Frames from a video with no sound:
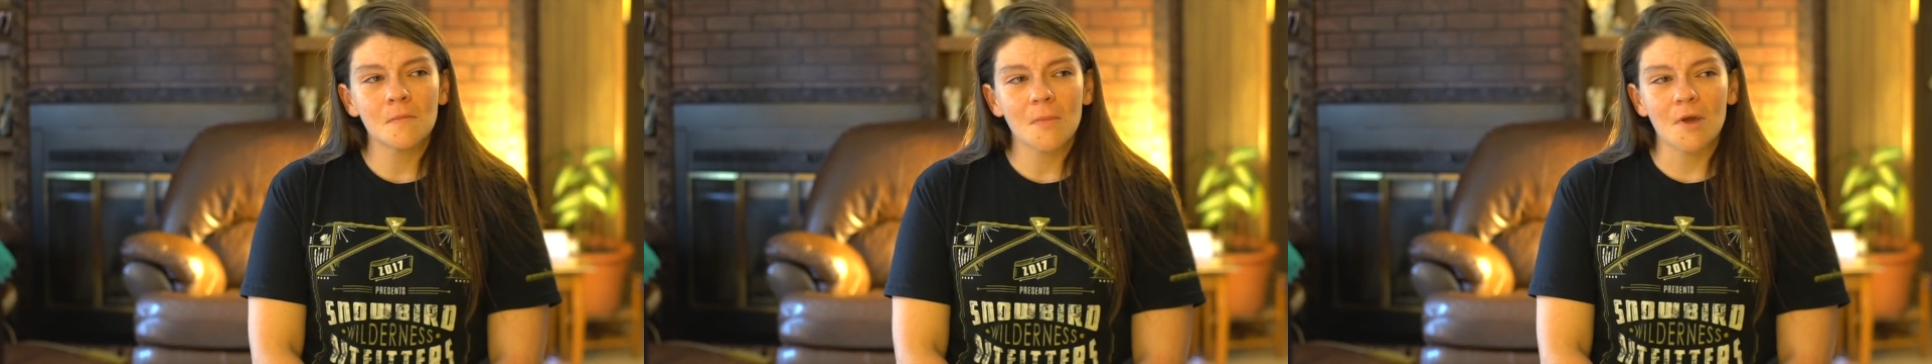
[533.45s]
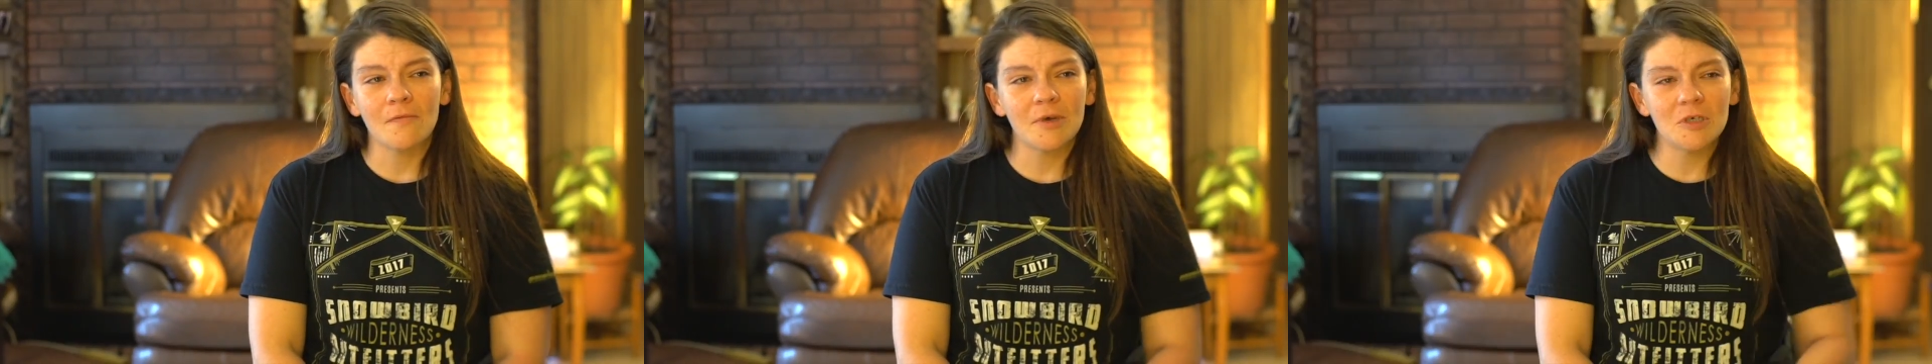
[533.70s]

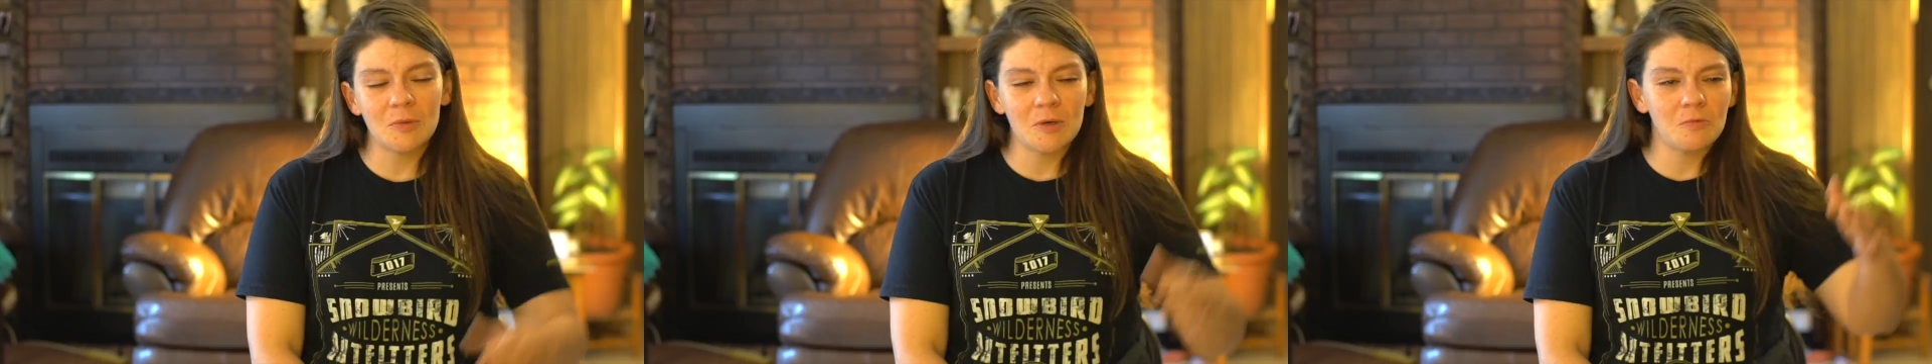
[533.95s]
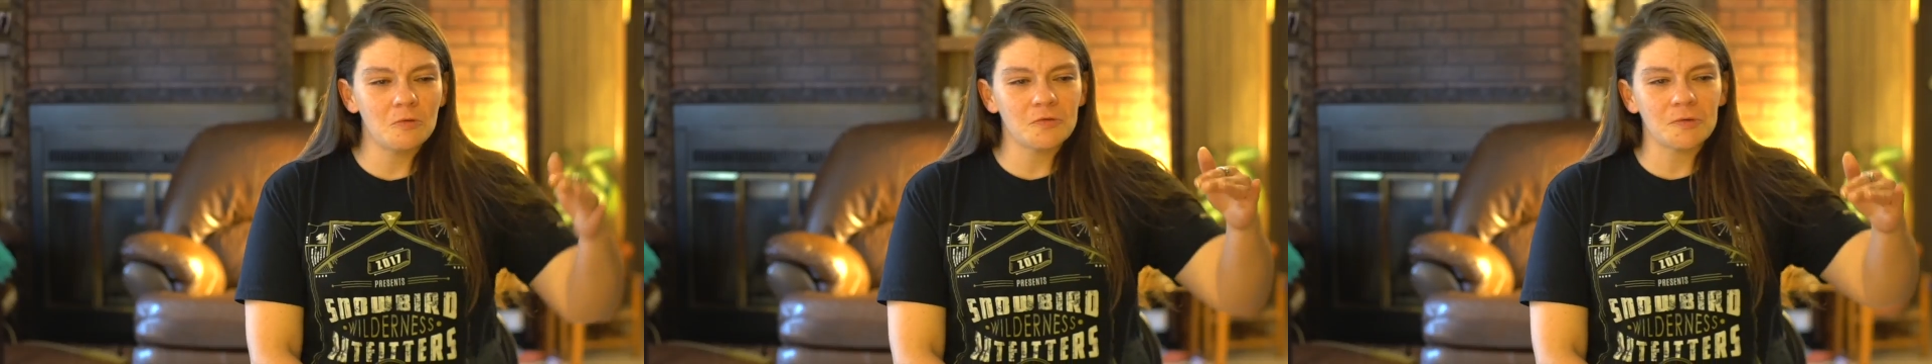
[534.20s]
If these
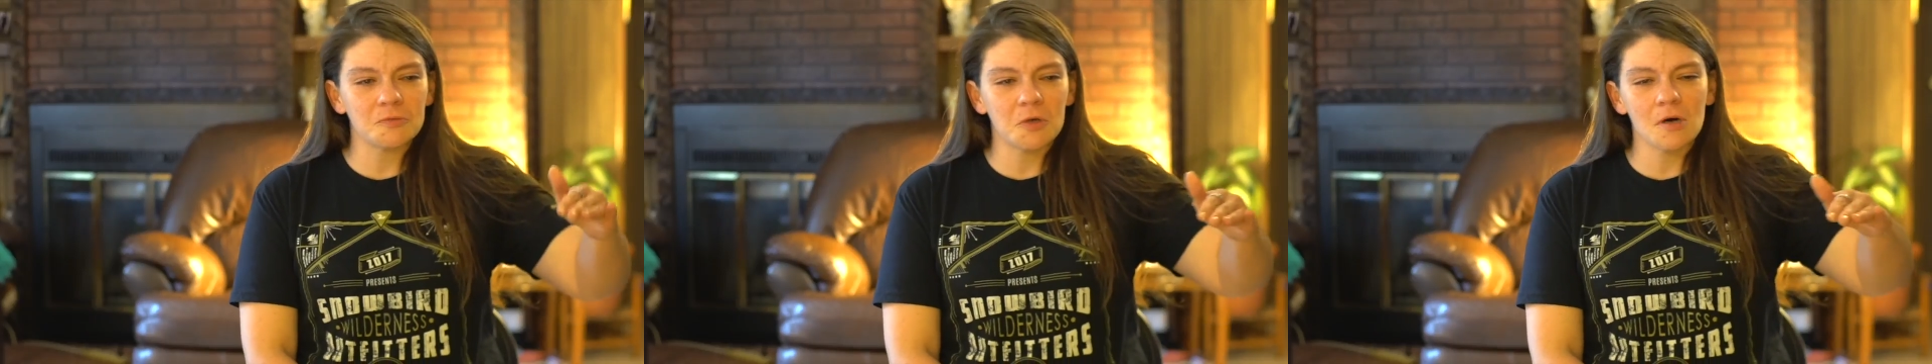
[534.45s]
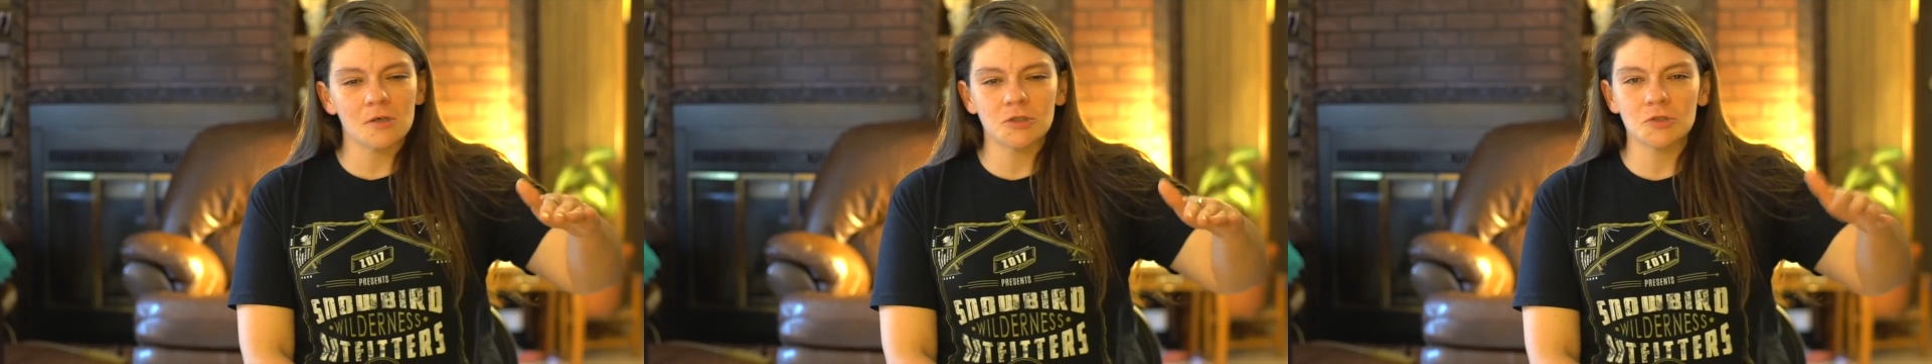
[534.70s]
people from
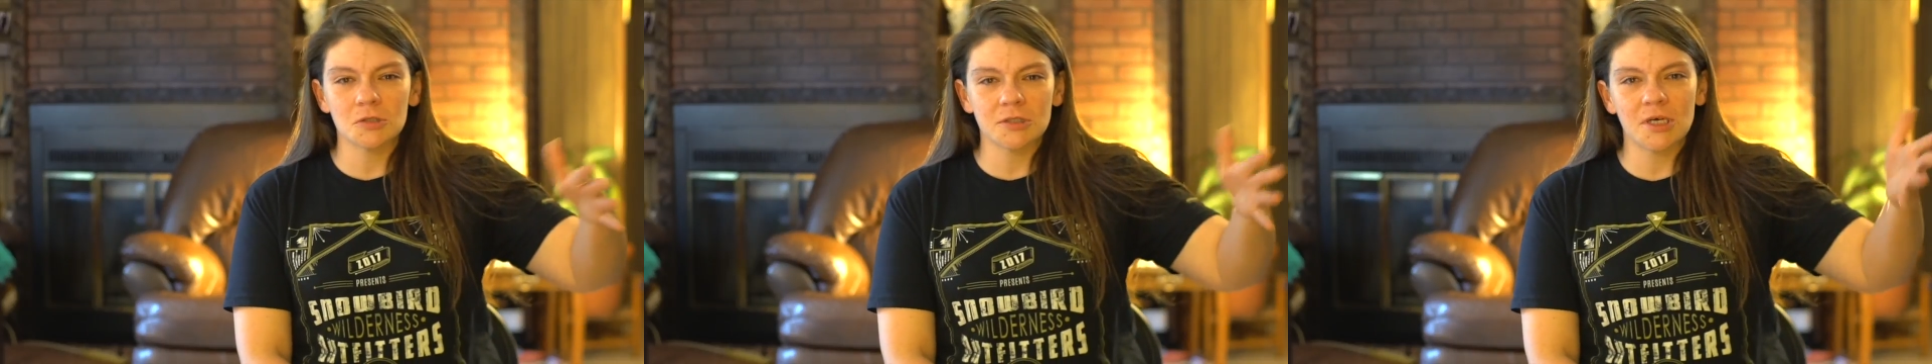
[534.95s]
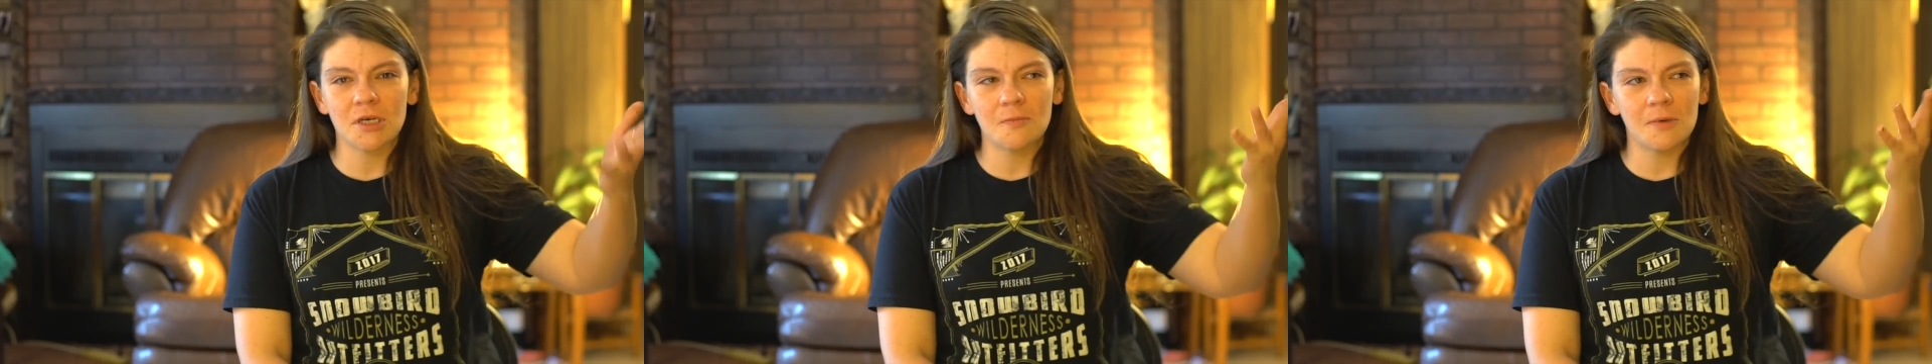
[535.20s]
Dollar Store
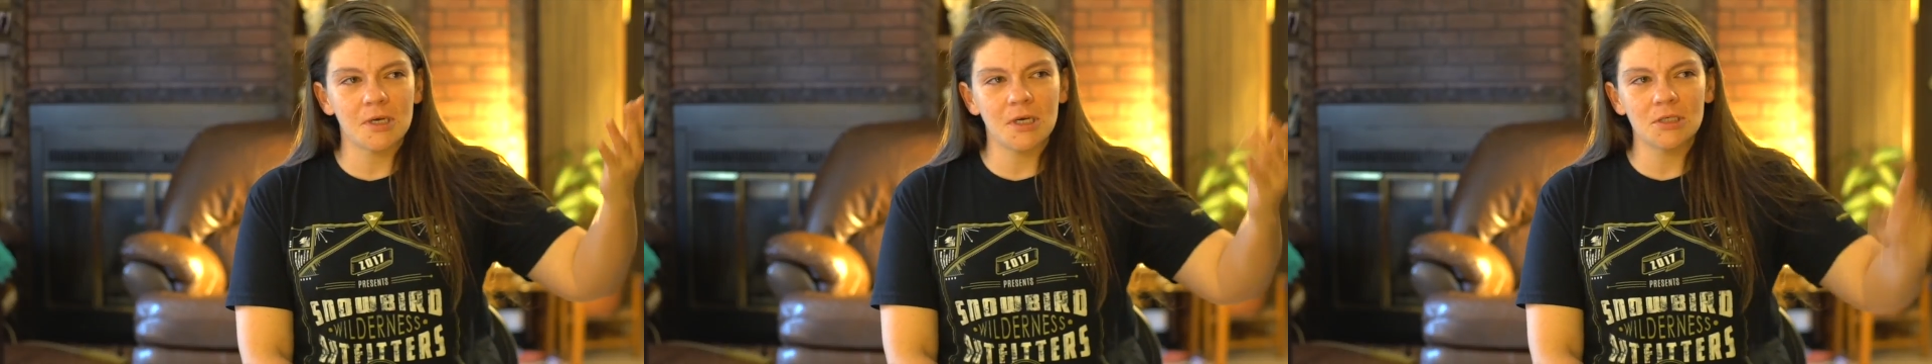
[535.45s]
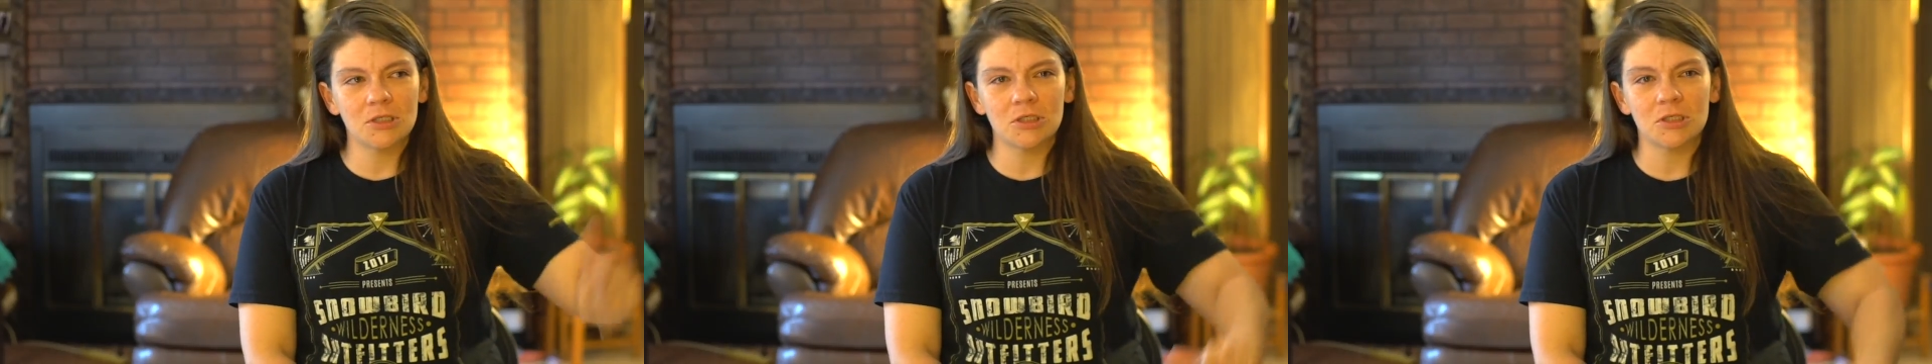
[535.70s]
stand up
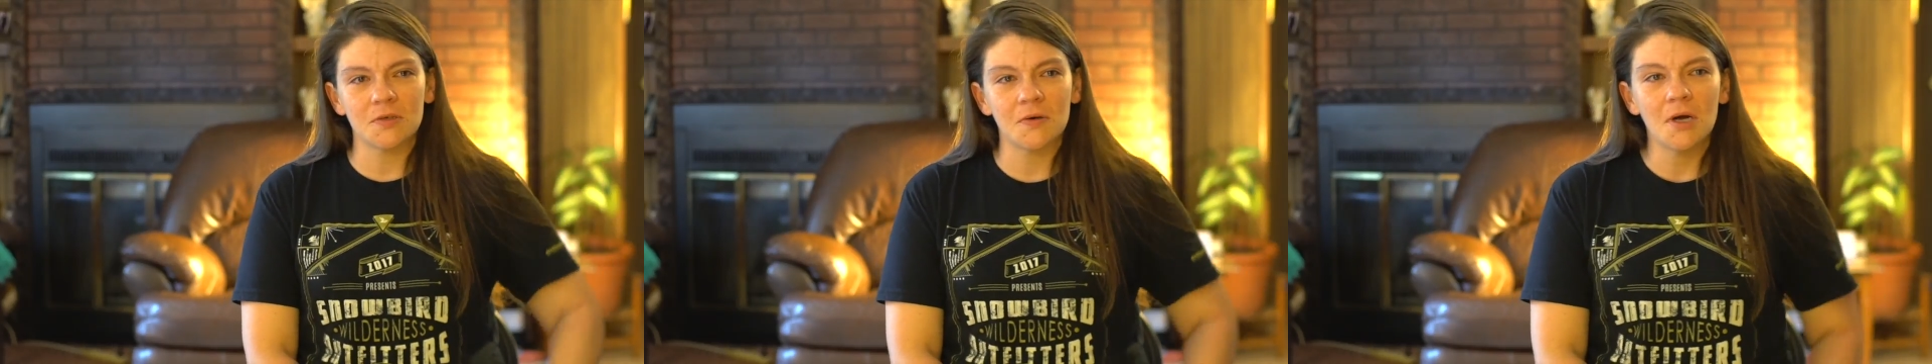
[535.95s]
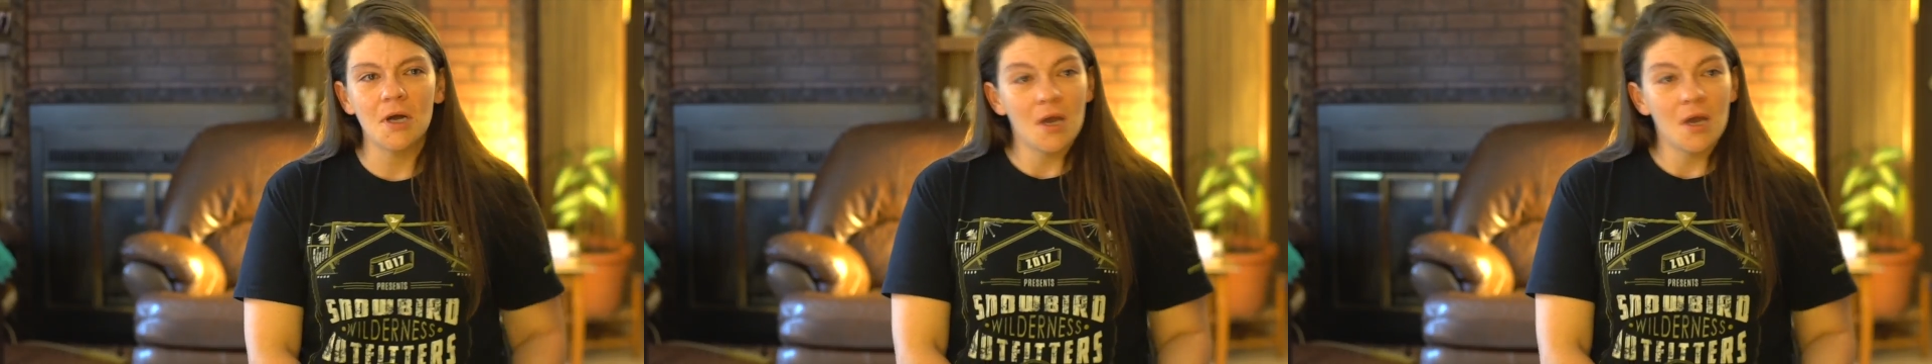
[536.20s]
against you,